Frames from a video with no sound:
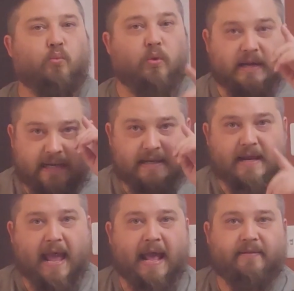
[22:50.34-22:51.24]
we
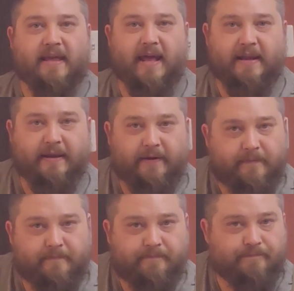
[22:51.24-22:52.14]
need to add that
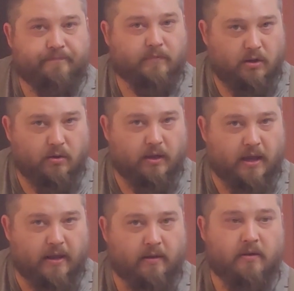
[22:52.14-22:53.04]
in,
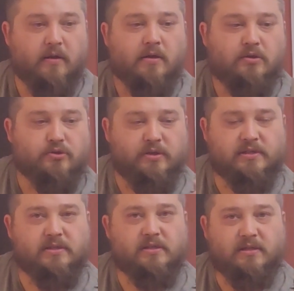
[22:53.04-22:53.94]
okay? So
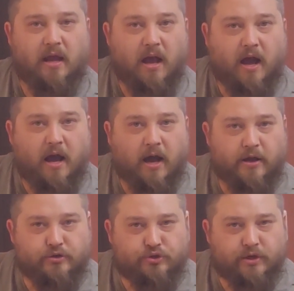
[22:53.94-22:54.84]
this is
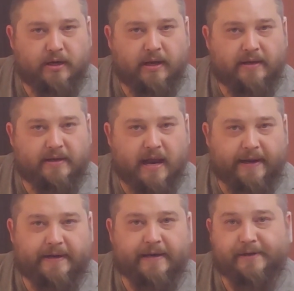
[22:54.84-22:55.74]

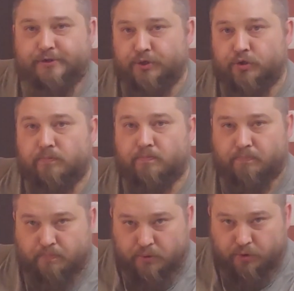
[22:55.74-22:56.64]
192
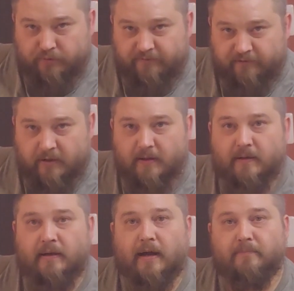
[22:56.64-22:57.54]
proof.
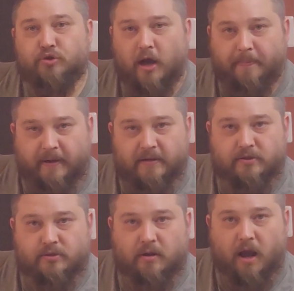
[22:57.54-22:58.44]
I'm dropping
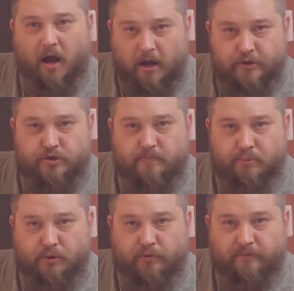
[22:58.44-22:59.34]
it
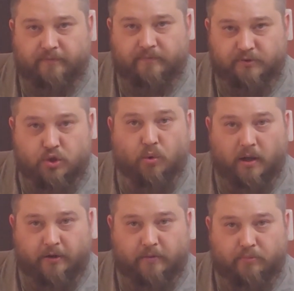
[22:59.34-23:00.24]
100 proof to
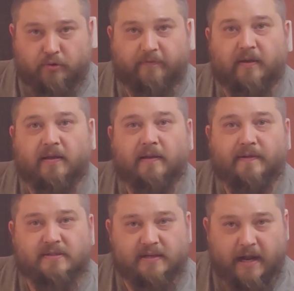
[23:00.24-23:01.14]
100 proof.
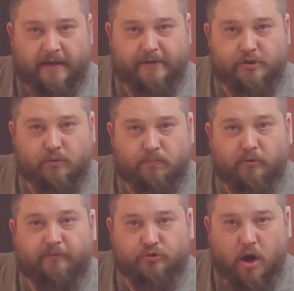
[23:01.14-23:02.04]
It's a 92
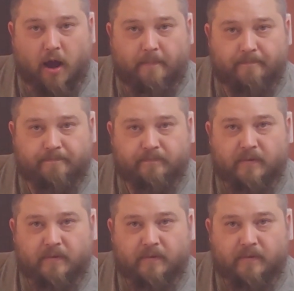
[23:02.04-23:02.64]
proof drop.